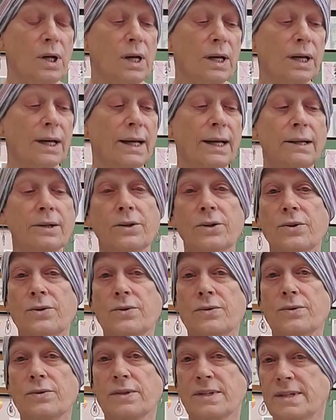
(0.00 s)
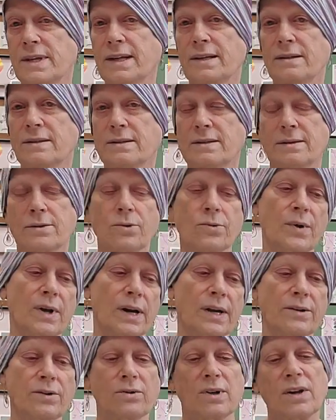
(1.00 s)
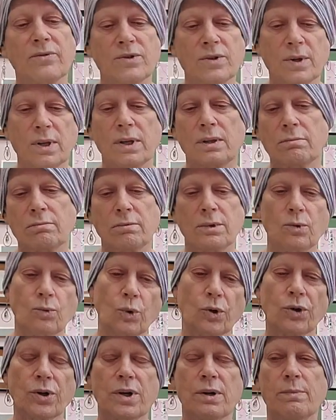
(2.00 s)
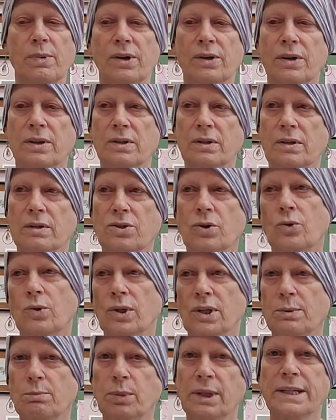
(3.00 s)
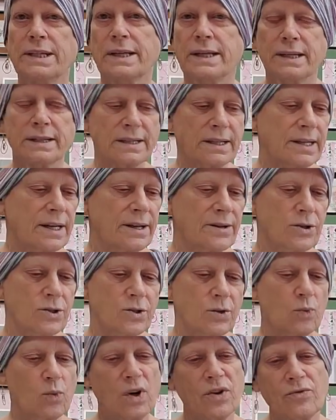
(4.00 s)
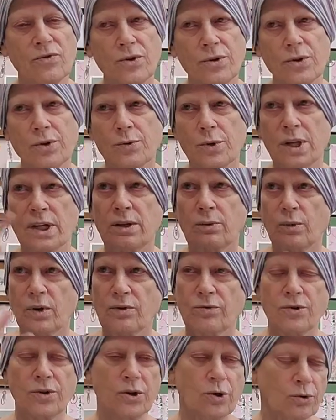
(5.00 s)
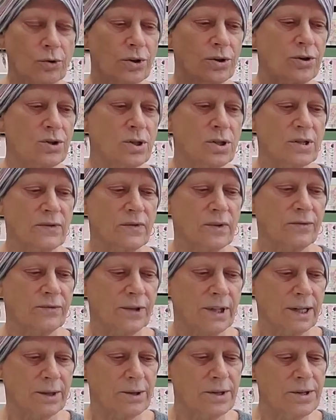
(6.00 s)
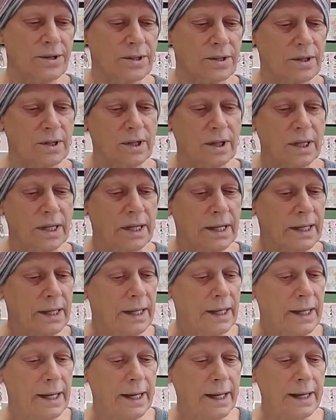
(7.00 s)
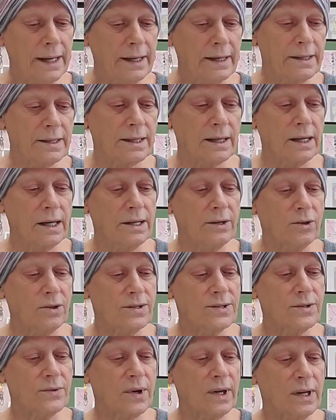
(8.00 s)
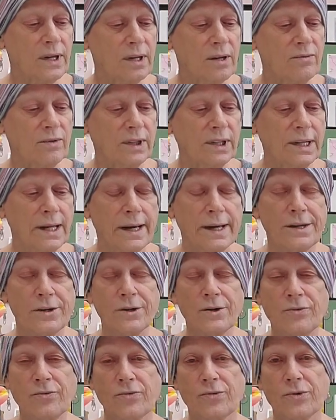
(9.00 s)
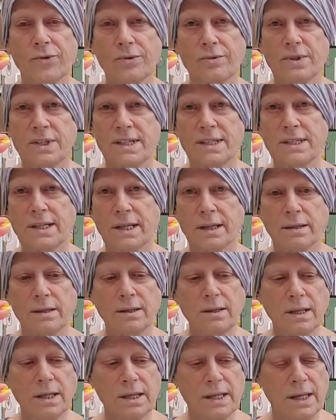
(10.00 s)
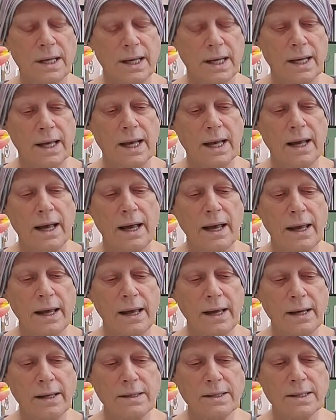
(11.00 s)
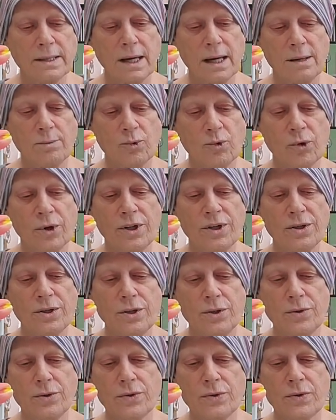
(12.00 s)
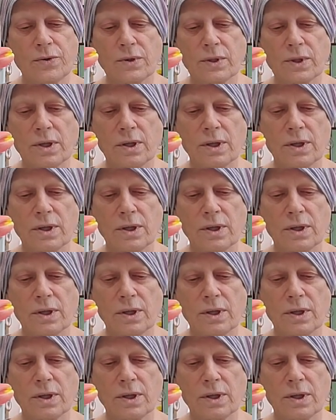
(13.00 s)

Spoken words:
color sets, so that I don't have to worry about it totally bleeding together. So one for the green and one for the oranges of the flowers. And I also have a liner for detail, and I'm going to use